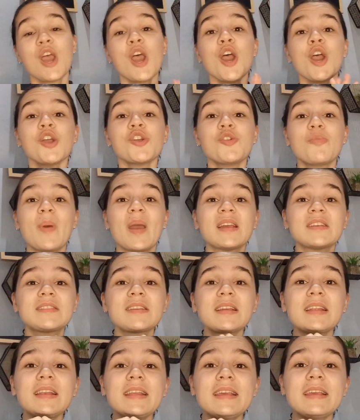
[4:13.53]
you
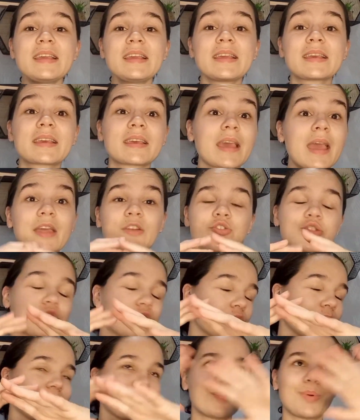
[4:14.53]
basically can
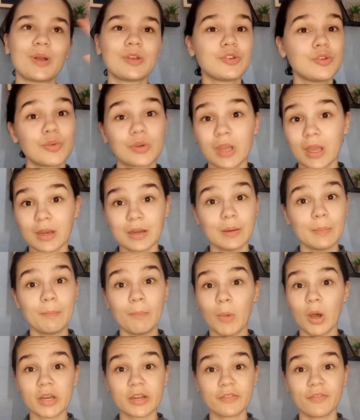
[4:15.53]
do it, well, you can
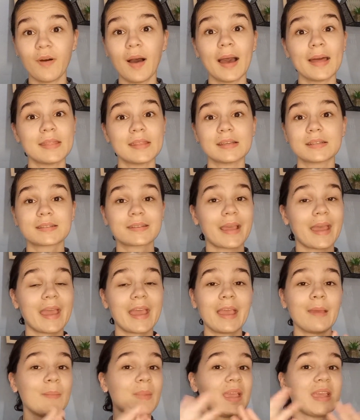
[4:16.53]
modify this
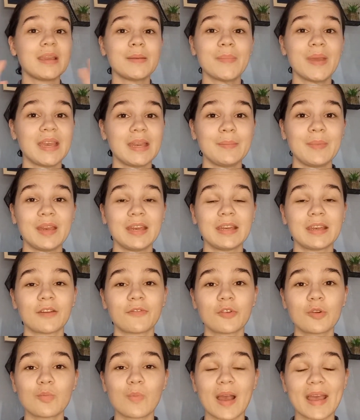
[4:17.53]
game in many
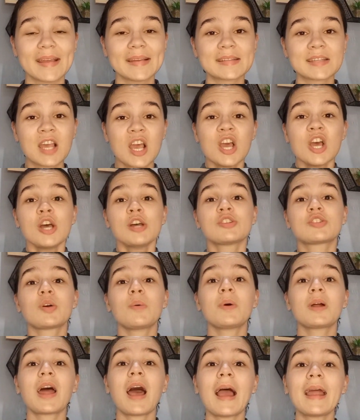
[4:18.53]
different ways. So
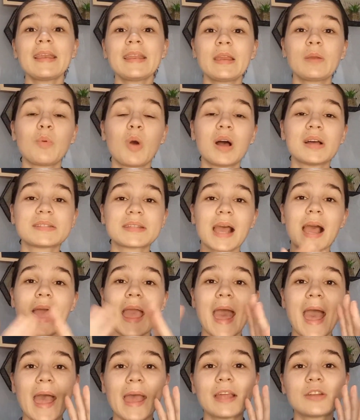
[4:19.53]
what I did was, I
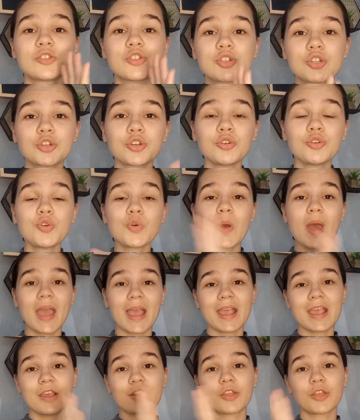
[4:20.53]
had two
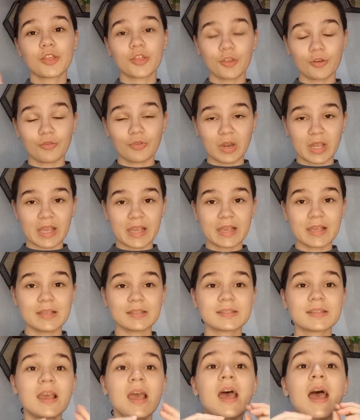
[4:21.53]

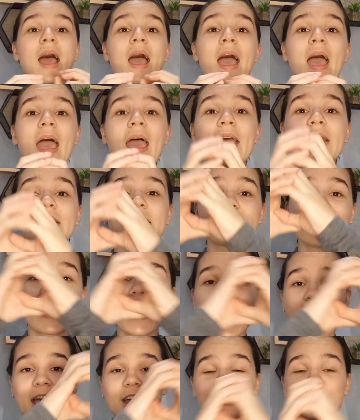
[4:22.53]
A3s, and they
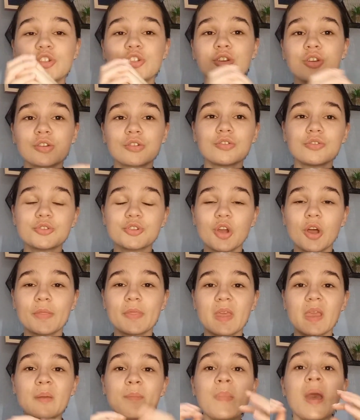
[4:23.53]
had circles on
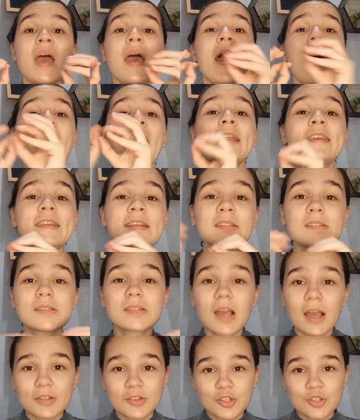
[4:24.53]
them, and
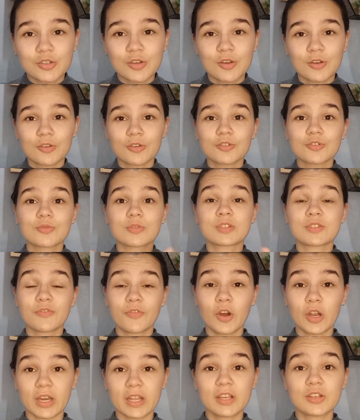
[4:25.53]
inside the circles was
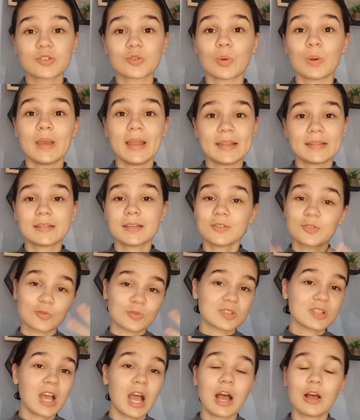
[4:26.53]
phonics or letters or
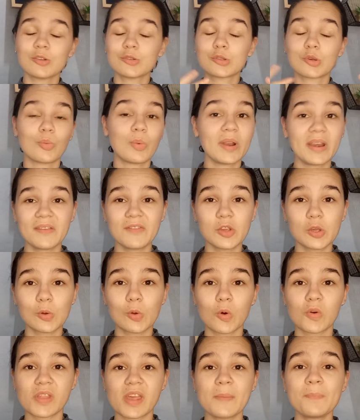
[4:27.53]
sounds or whatever you
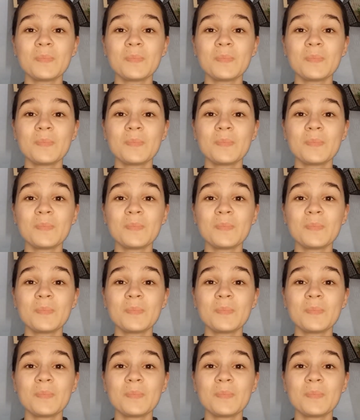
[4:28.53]
call them,